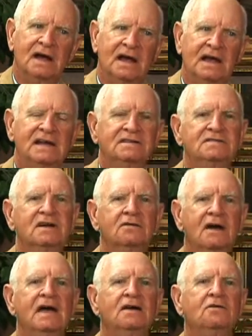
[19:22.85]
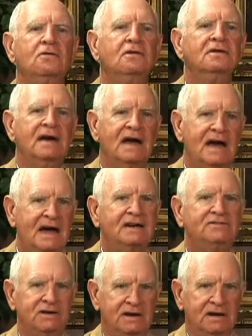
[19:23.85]
Is there a call to
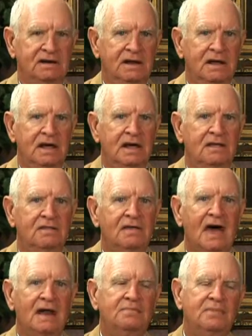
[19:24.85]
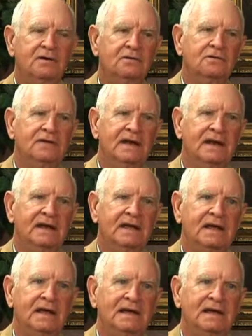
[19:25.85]
action that Bill can